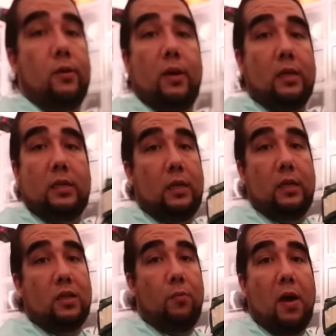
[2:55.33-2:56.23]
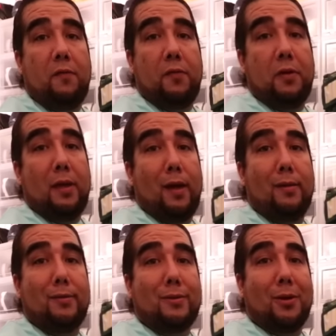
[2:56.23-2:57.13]
You ain't seen this on my foot
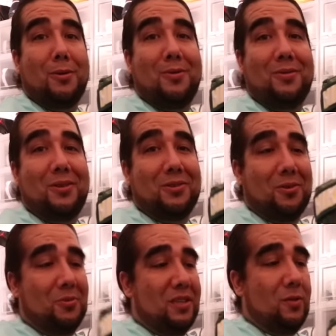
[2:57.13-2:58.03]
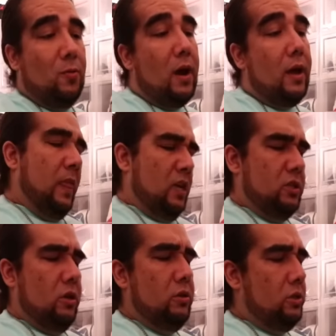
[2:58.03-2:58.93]
yet, so there's a reason why. There's
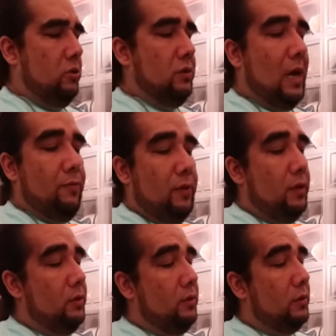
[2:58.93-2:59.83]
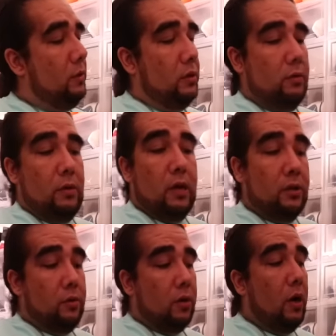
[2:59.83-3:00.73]
certain shoes I really do, you know,
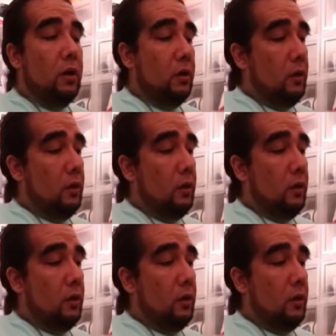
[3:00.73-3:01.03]
adore.